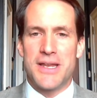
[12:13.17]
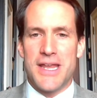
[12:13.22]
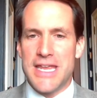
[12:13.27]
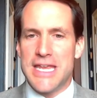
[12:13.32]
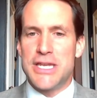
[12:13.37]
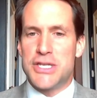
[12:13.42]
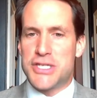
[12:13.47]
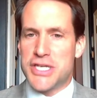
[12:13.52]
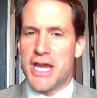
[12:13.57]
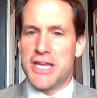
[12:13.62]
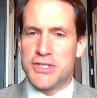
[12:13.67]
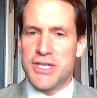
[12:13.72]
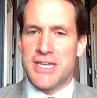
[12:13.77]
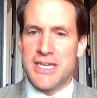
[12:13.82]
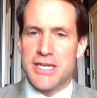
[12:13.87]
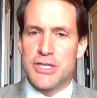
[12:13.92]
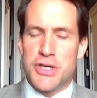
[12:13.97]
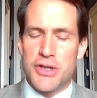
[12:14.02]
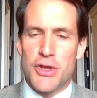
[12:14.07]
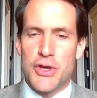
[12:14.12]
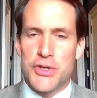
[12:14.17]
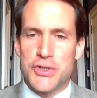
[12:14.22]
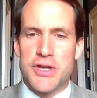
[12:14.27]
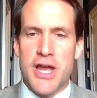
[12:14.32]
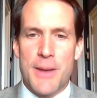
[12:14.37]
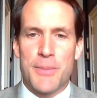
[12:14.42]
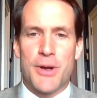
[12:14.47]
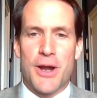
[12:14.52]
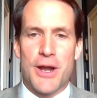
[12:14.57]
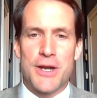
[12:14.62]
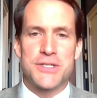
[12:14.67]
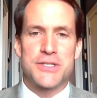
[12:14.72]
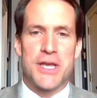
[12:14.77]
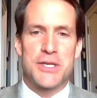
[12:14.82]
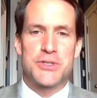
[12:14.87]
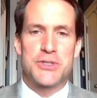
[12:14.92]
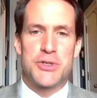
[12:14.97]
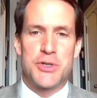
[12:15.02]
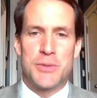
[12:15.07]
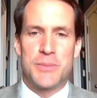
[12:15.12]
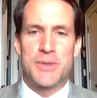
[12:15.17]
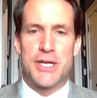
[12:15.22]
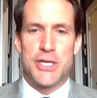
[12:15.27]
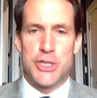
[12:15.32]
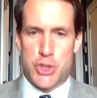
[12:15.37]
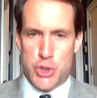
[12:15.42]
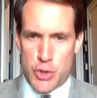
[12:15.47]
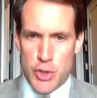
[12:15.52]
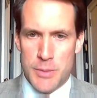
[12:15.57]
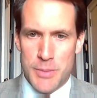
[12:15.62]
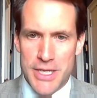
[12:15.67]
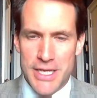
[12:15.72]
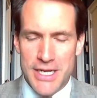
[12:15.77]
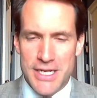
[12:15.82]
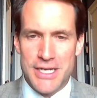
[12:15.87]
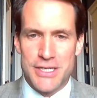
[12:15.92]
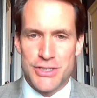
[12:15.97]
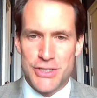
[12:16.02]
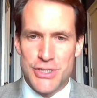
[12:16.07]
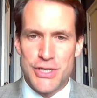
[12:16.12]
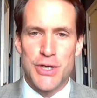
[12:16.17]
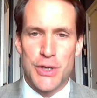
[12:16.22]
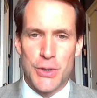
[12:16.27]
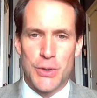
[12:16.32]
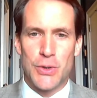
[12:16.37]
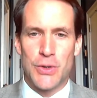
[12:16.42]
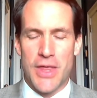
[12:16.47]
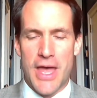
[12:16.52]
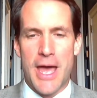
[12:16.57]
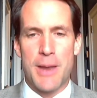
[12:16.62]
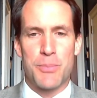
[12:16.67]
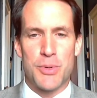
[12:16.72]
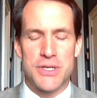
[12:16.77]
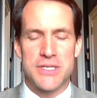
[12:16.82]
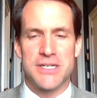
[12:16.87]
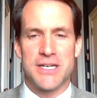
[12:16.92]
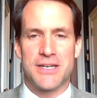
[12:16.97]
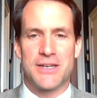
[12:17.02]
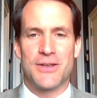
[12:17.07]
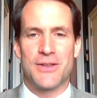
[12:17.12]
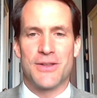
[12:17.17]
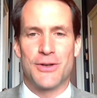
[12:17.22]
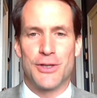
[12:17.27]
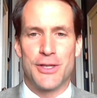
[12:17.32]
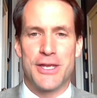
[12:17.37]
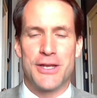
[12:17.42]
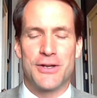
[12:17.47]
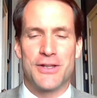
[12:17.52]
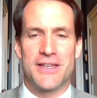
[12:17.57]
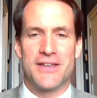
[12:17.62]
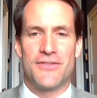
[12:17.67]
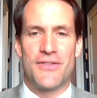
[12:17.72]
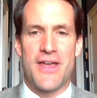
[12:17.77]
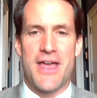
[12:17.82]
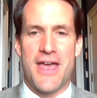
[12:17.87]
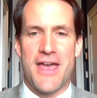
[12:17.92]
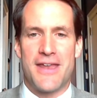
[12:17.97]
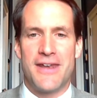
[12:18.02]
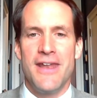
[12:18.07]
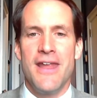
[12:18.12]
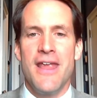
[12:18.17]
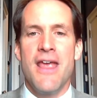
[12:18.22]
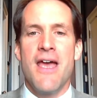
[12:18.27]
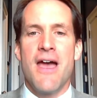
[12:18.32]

Each of those cop cars, I assume, contributed to that particular legal event.